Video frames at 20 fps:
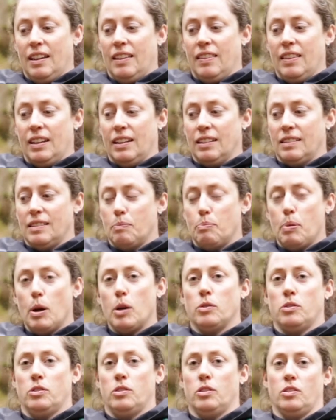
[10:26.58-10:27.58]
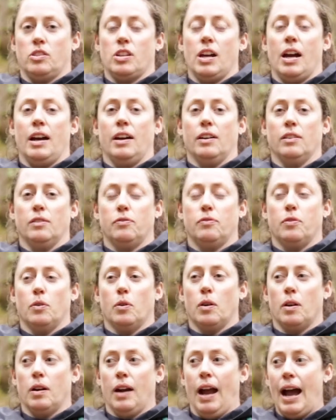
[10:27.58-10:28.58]
that it's a poster child
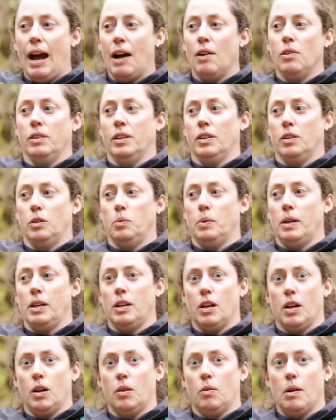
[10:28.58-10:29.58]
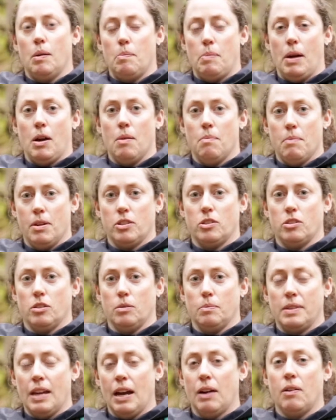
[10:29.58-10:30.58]
for how little we know about
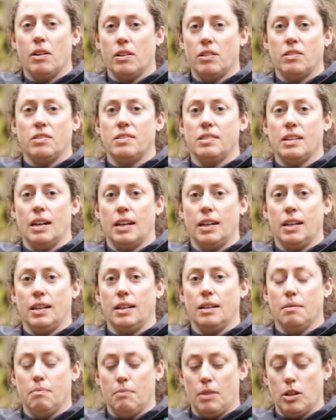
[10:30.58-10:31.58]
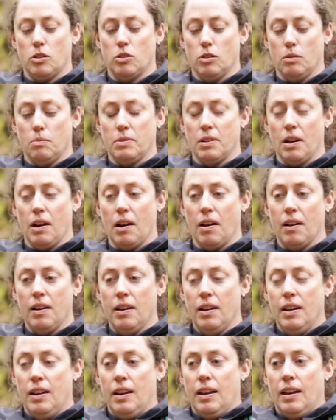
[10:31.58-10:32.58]
mushrooms, how understudied mushrooms are.
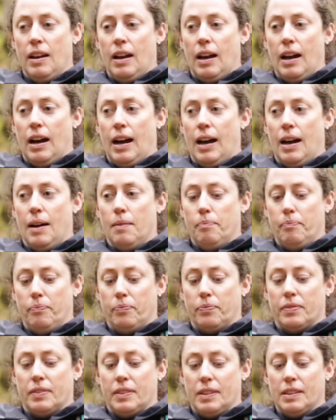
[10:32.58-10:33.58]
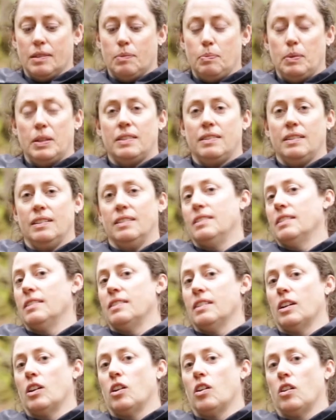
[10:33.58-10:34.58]
This species
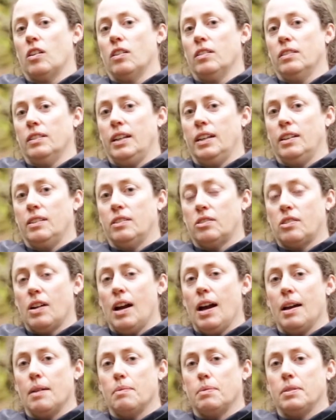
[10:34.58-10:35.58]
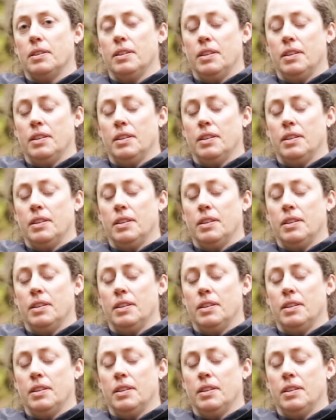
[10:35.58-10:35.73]
isn't currently described.